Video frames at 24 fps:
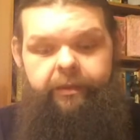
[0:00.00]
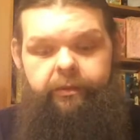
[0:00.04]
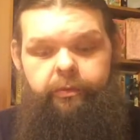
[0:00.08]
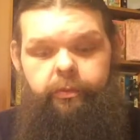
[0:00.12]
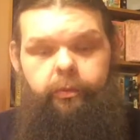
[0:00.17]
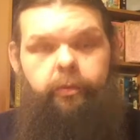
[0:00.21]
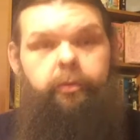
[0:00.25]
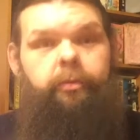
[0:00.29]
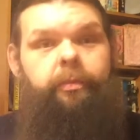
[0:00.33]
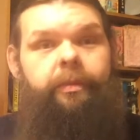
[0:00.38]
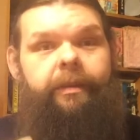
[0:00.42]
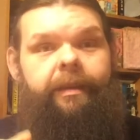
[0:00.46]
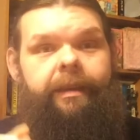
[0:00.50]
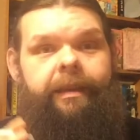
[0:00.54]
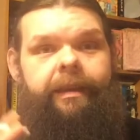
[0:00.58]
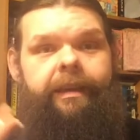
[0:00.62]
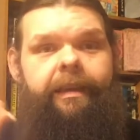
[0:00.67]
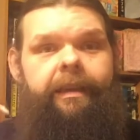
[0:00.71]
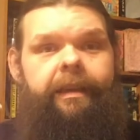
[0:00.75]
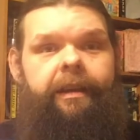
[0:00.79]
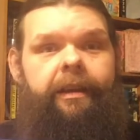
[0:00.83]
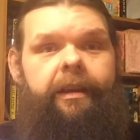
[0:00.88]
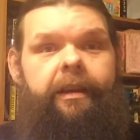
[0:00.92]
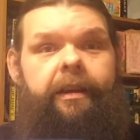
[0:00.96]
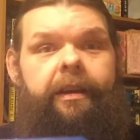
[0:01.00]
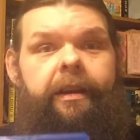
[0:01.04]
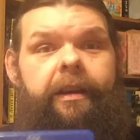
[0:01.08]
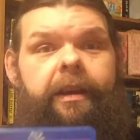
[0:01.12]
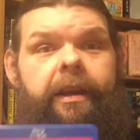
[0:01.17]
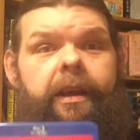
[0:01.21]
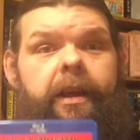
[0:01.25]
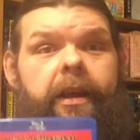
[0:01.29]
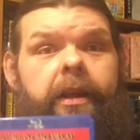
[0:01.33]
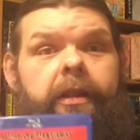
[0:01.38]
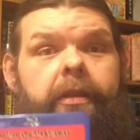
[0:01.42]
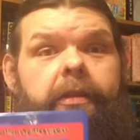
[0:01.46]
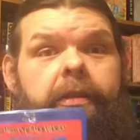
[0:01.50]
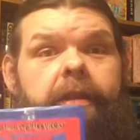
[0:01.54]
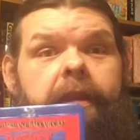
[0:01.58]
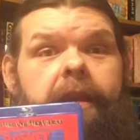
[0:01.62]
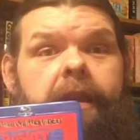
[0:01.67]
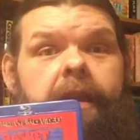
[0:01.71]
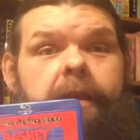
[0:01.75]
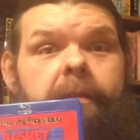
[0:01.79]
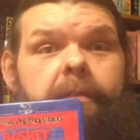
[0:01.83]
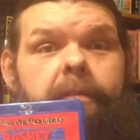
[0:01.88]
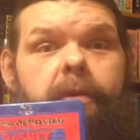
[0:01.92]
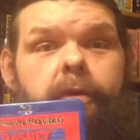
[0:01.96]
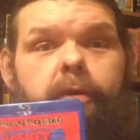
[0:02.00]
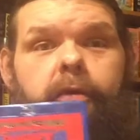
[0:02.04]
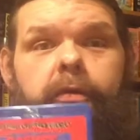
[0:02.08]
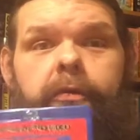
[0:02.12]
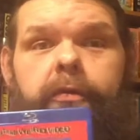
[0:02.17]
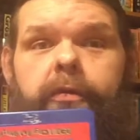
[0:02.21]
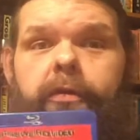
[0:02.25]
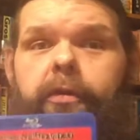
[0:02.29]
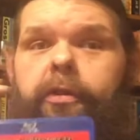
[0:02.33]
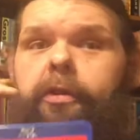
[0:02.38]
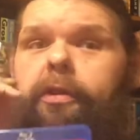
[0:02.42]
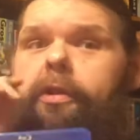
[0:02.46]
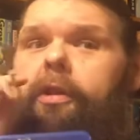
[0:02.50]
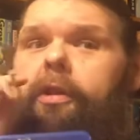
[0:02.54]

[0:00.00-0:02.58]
will be the beautiful,